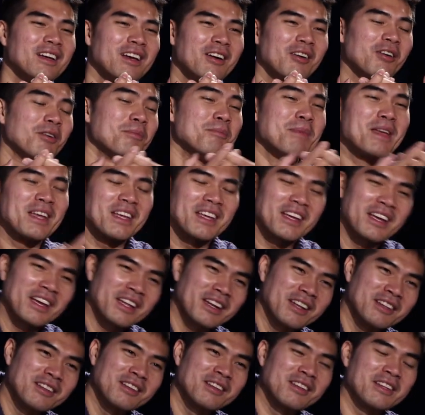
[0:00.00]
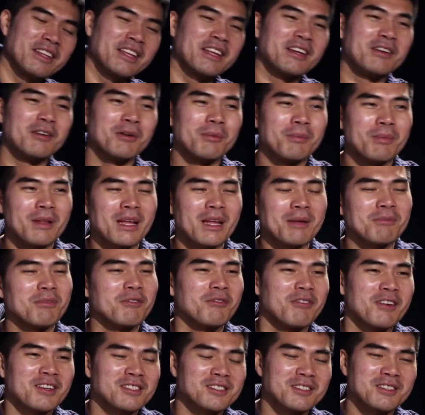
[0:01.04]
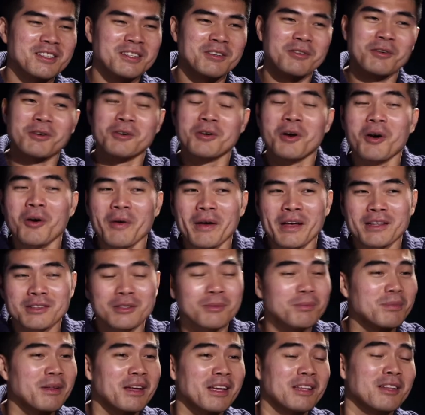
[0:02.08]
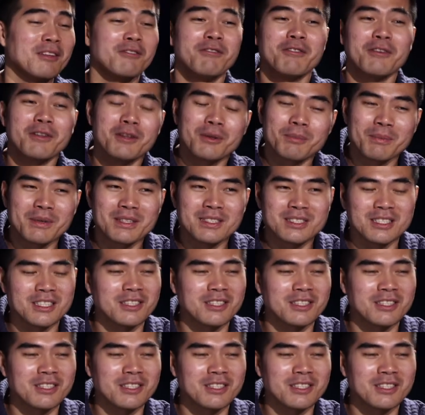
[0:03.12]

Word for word: or making it in the league or playing professionally or going to play in the Philippines,